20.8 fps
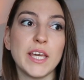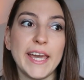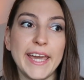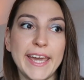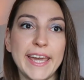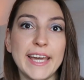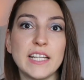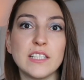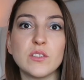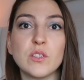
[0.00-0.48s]

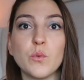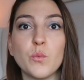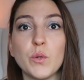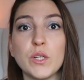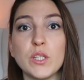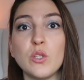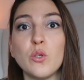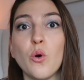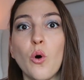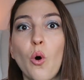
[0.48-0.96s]
And
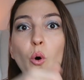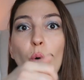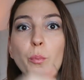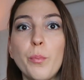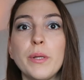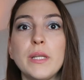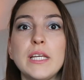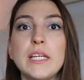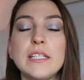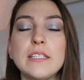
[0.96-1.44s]
when you
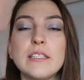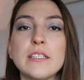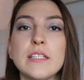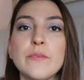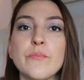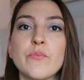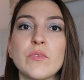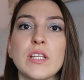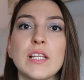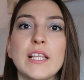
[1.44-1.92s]
open it,
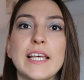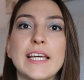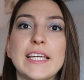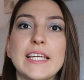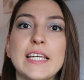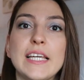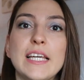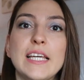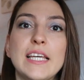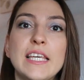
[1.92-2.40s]

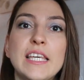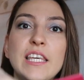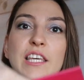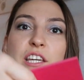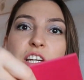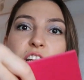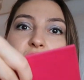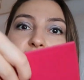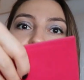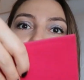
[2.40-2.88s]
like
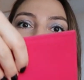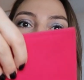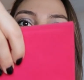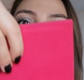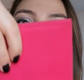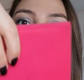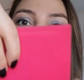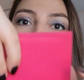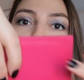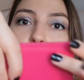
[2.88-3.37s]
here, it
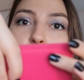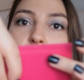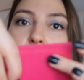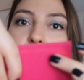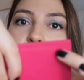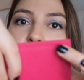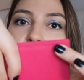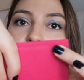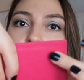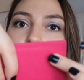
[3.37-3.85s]
comes with
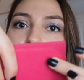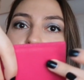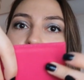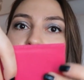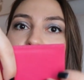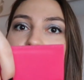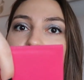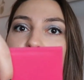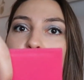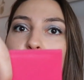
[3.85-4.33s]
the same
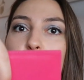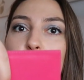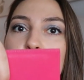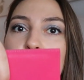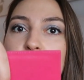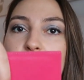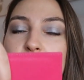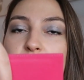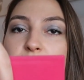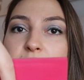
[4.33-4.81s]
leather
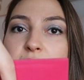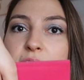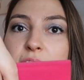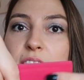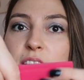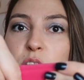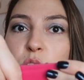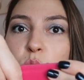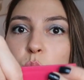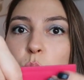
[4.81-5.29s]
on the
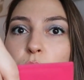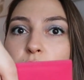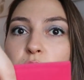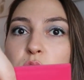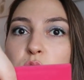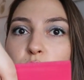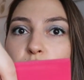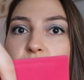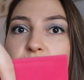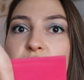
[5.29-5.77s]
inside as well,
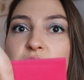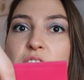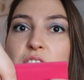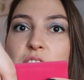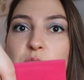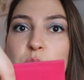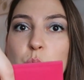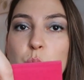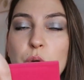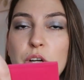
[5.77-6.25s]
so it's very
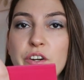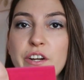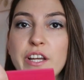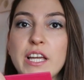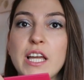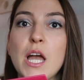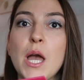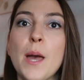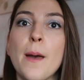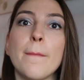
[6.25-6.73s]
hard
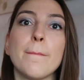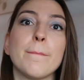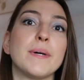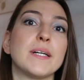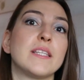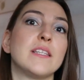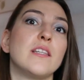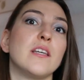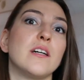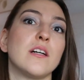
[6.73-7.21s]
wearing.
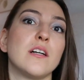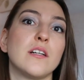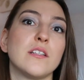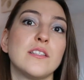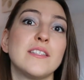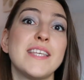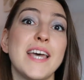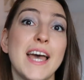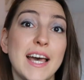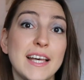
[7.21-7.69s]
But
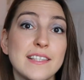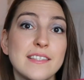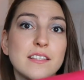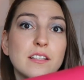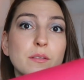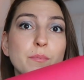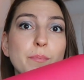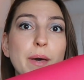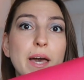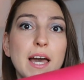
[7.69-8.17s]
the
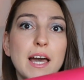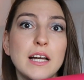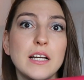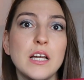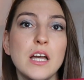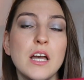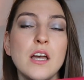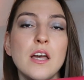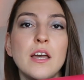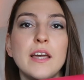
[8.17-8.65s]
tassel
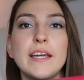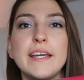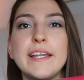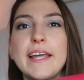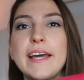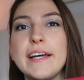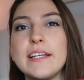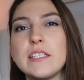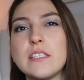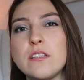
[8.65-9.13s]
bag, it
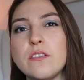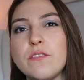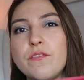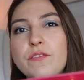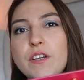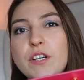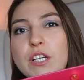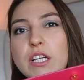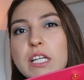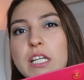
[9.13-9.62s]
had
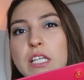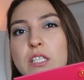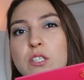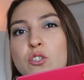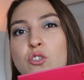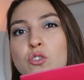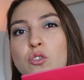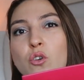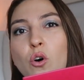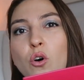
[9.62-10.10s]
very
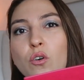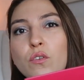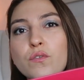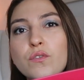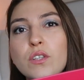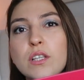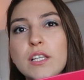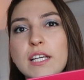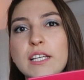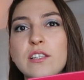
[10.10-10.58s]

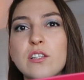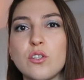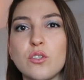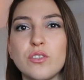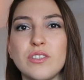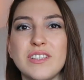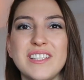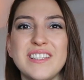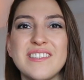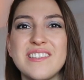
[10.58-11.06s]
soft leather
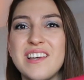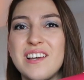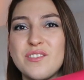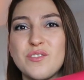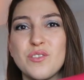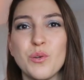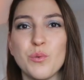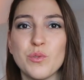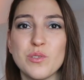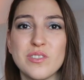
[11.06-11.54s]
on the
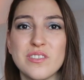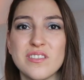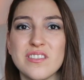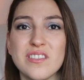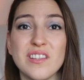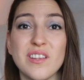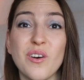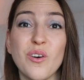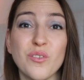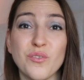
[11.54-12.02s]
inside, so it was
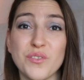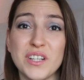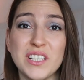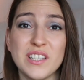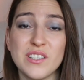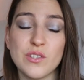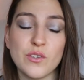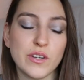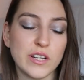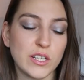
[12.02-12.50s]

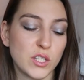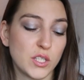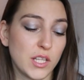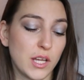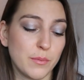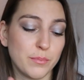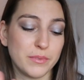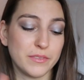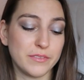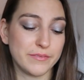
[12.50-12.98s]
already scratched
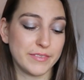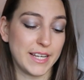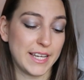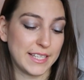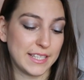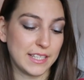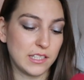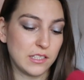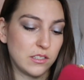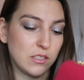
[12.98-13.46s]
up, and I
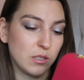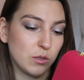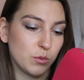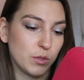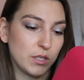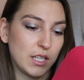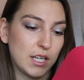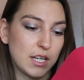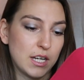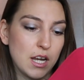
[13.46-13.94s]
can't deal
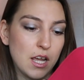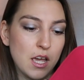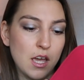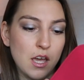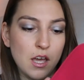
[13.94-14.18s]
with that.